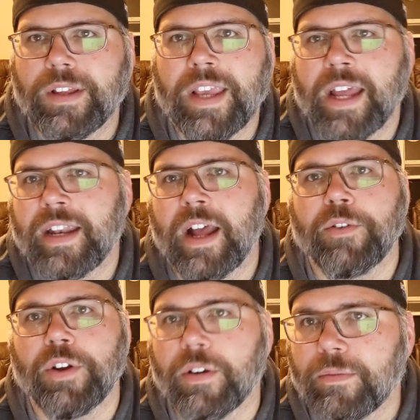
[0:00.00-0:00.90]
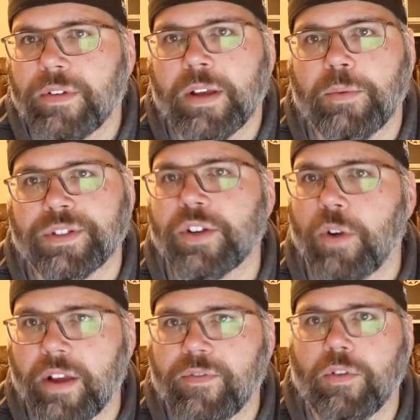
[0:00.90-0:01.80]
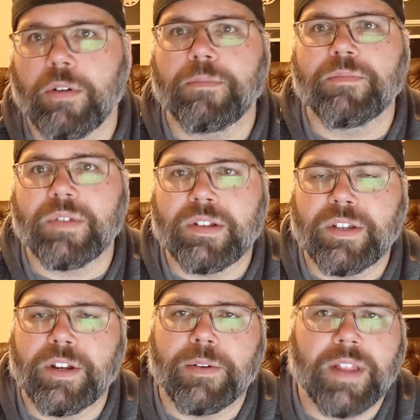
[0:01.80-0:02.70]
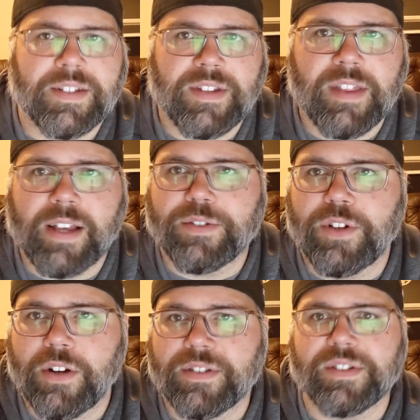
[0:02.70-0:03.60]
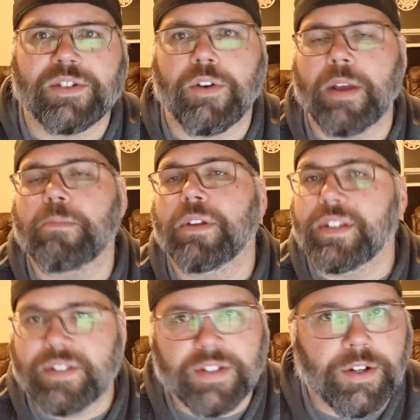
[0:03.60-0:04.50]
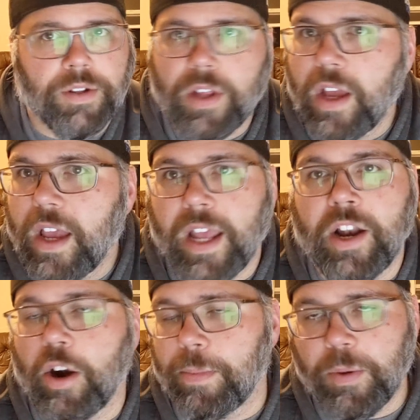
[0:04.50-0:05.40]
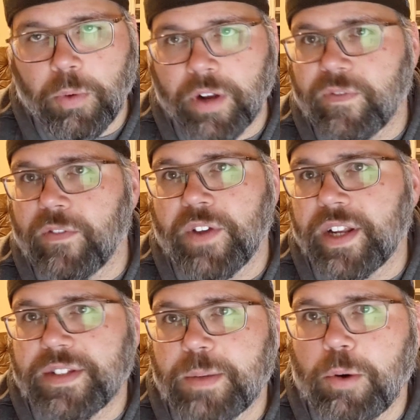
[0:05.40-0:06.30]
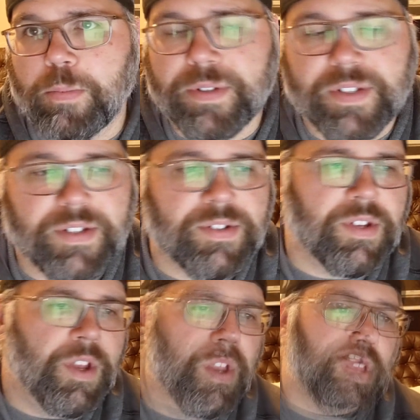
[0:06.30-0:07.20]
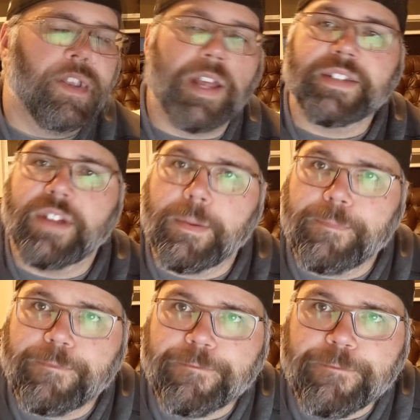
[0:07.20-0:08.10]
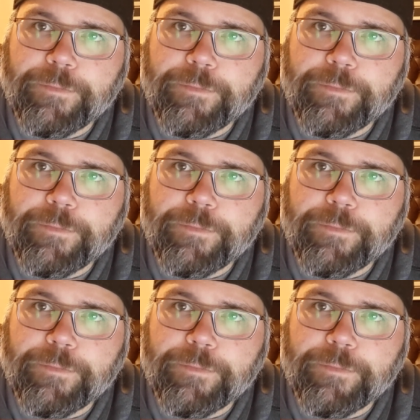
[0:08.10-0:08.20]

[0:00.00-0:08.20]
He had it down here. It wasn't great for him. You know, less than one thousand yards isn't great, but he's still an R B one for fantasy purposes. Next up,